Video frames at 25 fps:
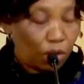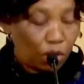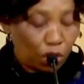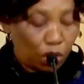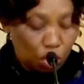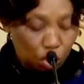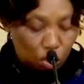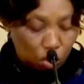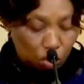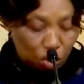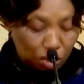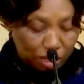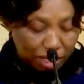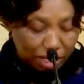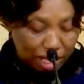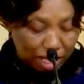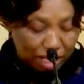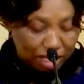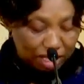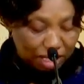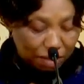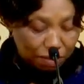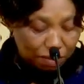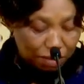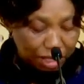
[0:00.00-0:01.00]
So the
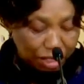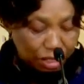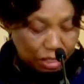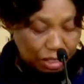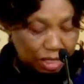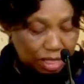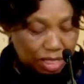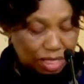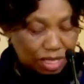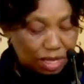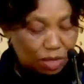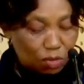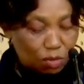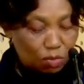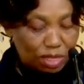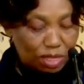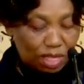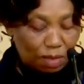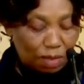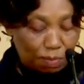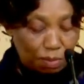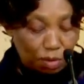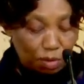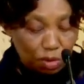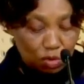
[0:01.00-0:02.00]
examinations that were
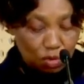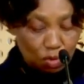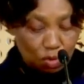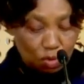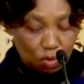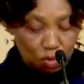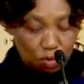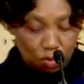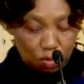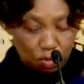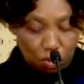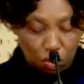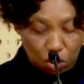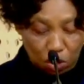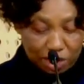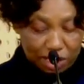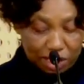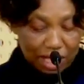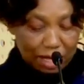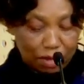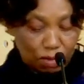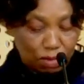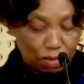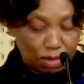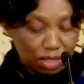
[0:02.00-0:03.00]
supposed to
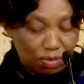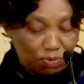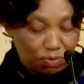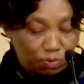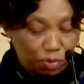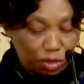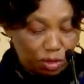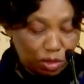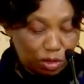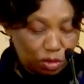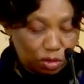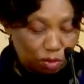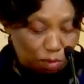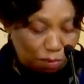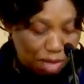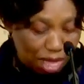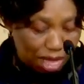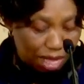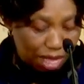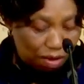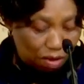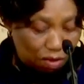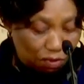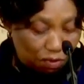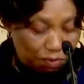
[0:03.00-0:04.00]
start on the 4th of May,